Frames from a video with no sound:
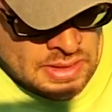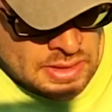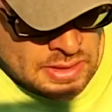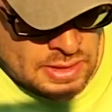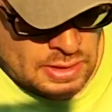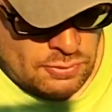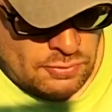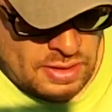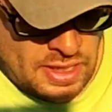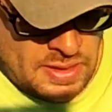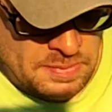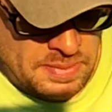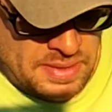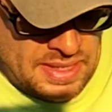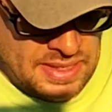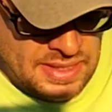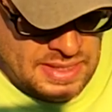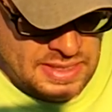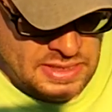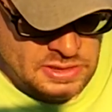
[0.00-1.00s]
Okay,
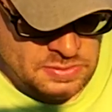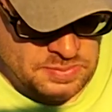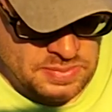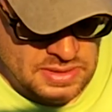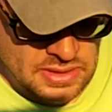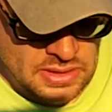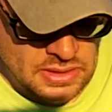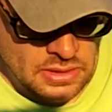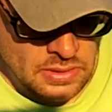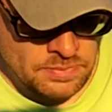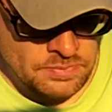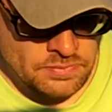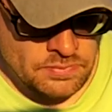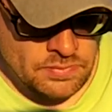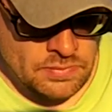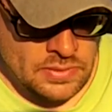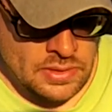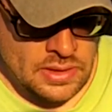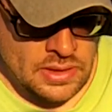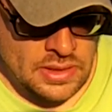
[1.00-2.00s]
Ryback has been
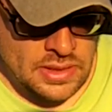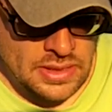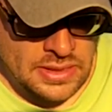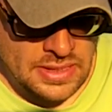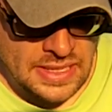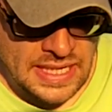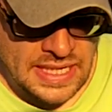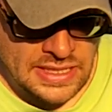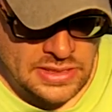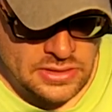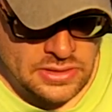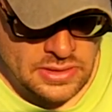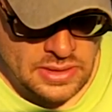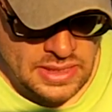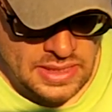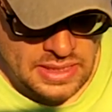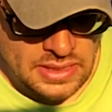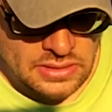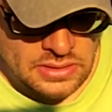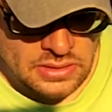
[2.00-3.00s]
in
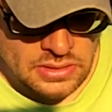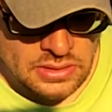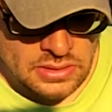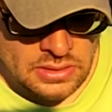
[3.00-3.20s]
contact,